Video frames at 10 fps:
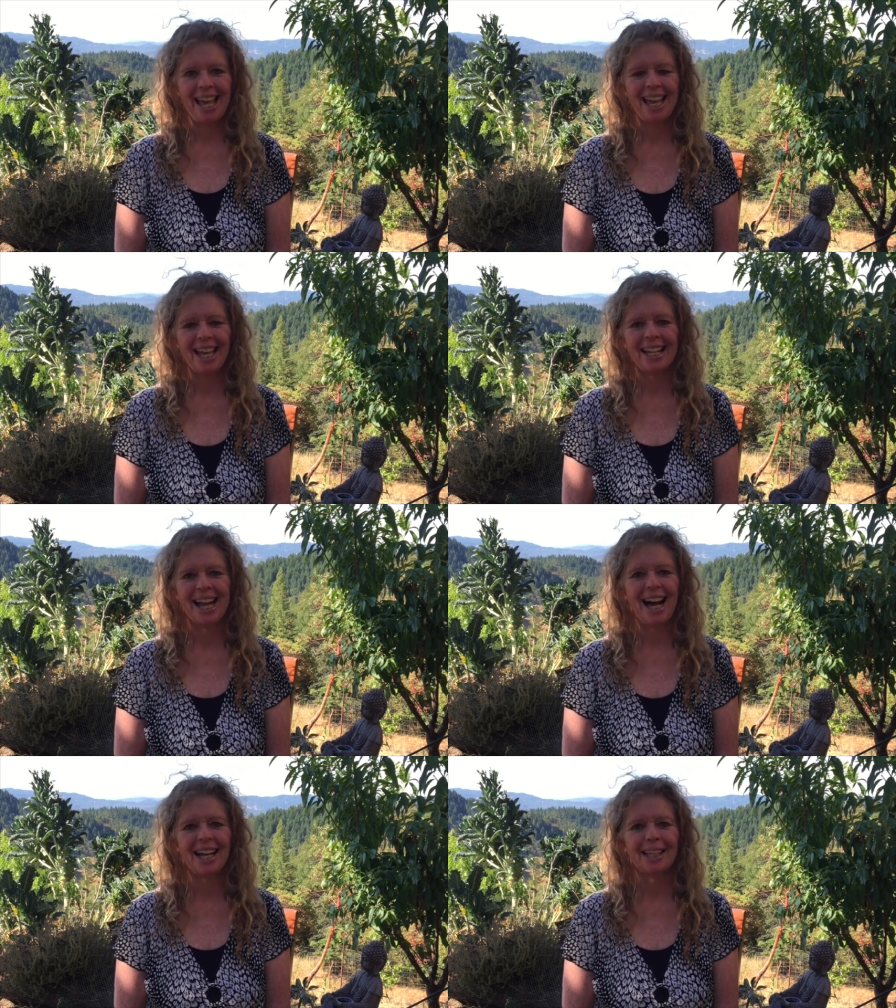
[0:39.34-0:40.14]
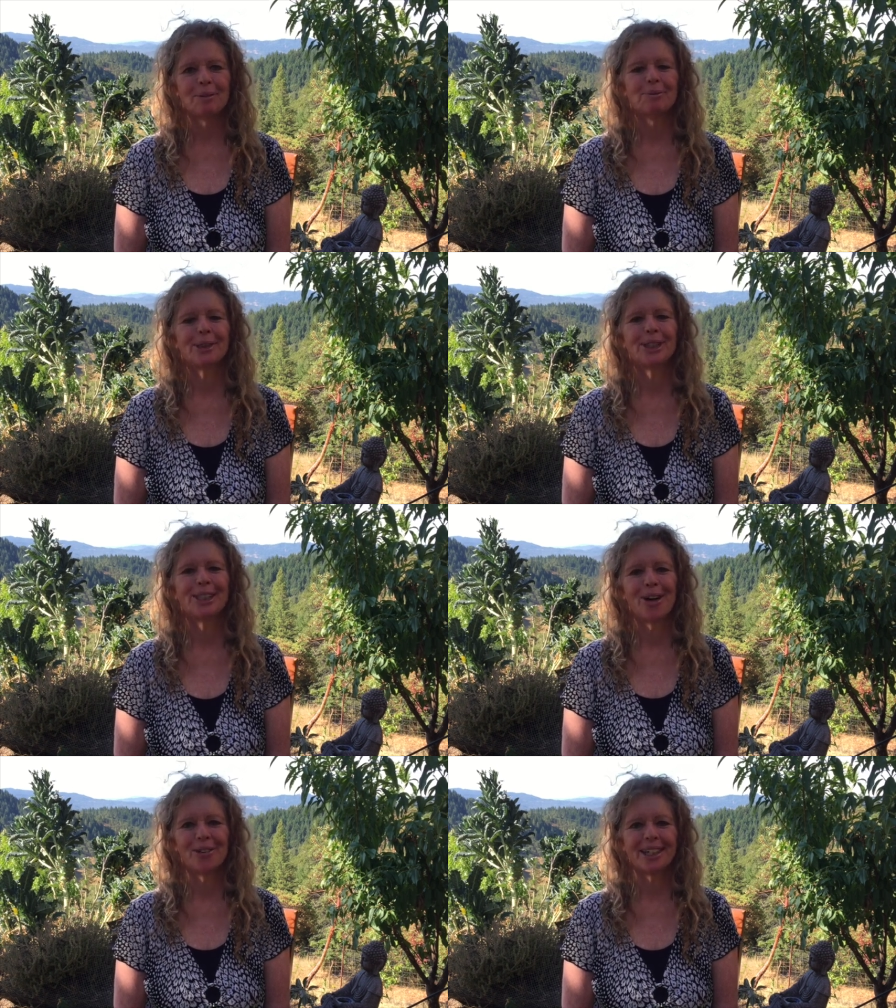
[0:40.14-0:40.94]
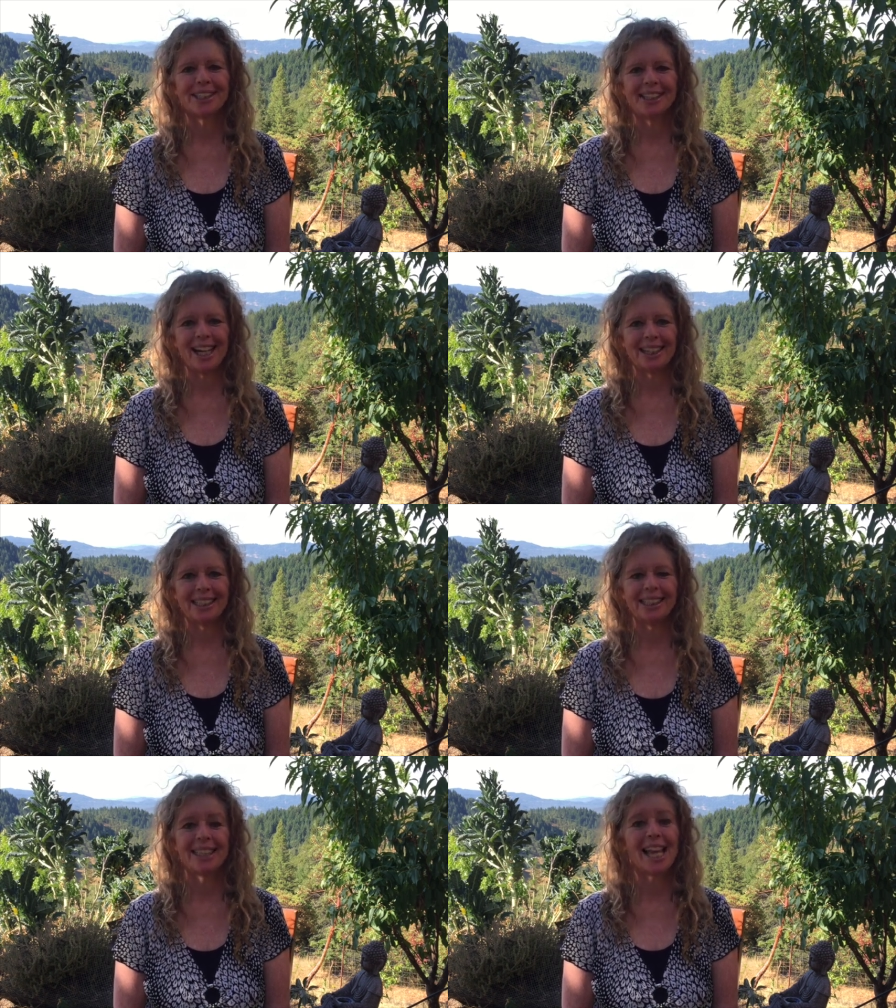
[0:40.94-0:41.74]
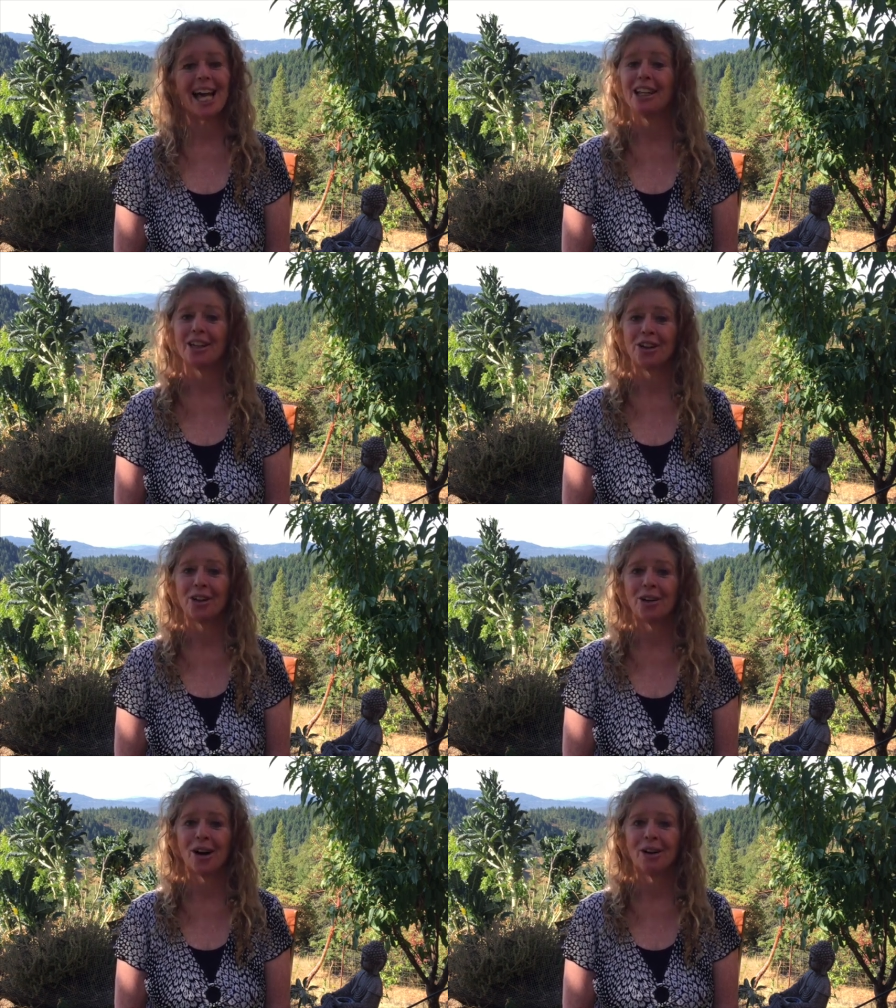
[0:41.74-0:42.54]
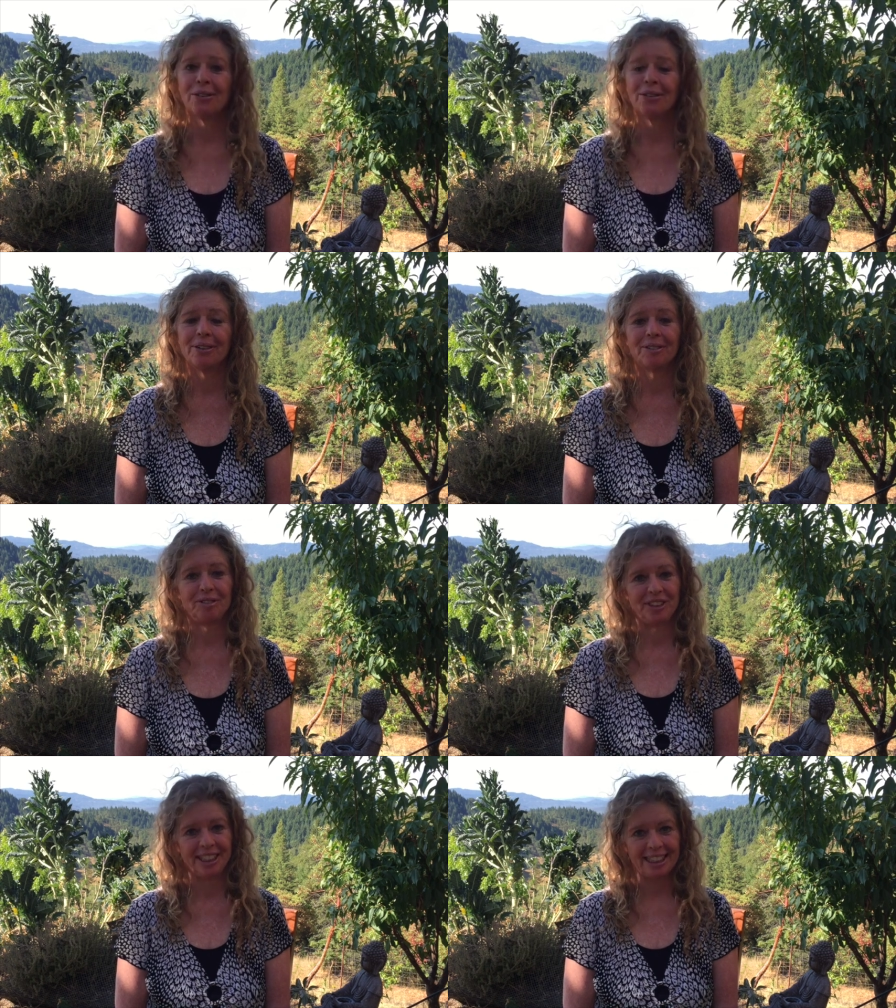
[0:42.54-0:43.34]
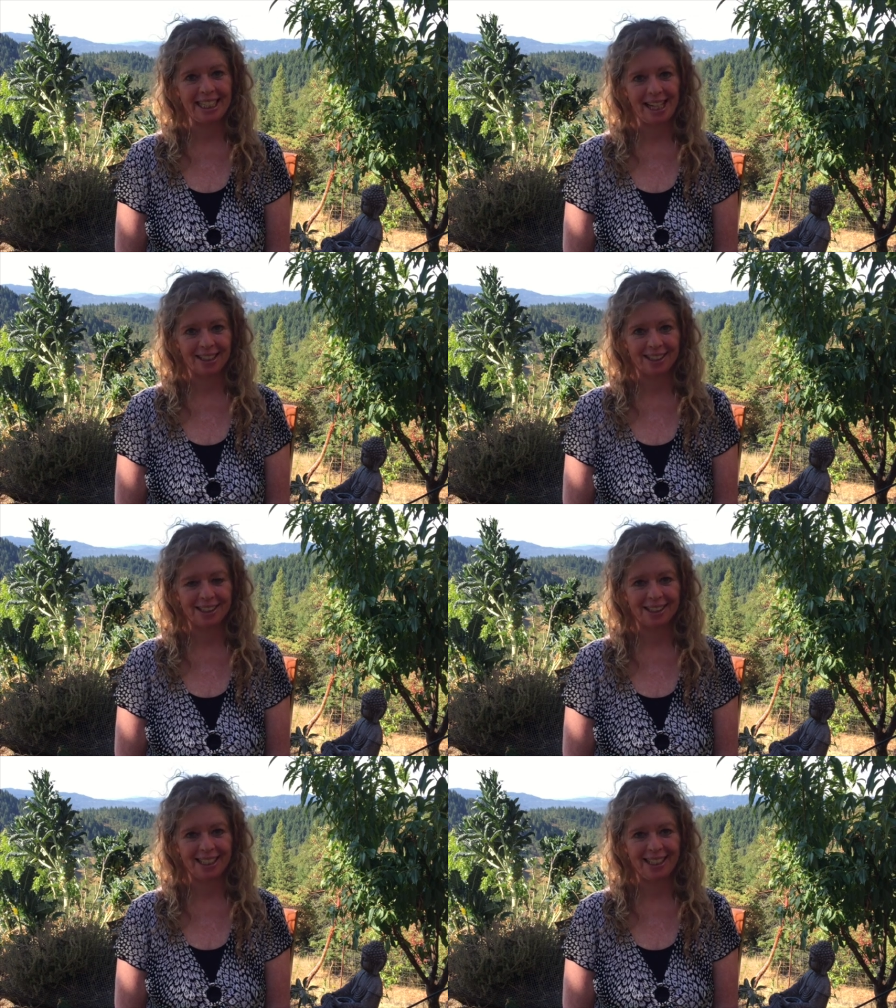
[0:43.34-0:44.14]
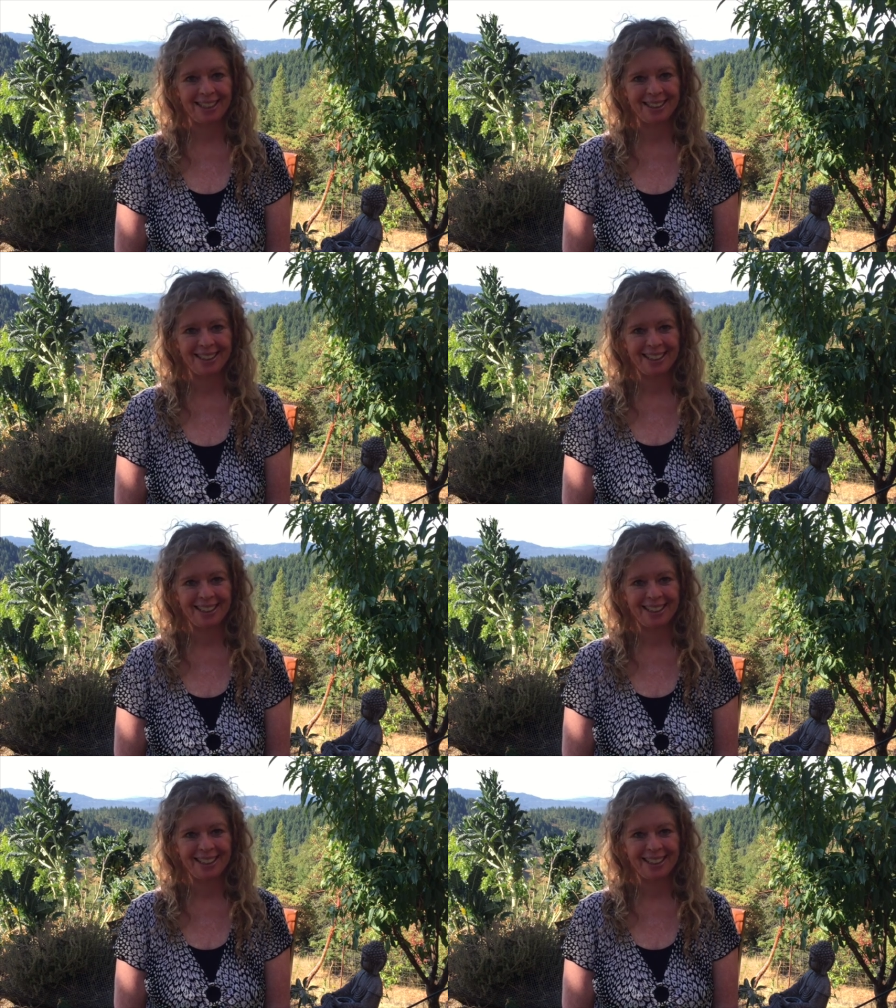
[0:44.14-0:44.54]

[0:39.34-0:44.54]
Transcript: And I am so excited that neurophysiology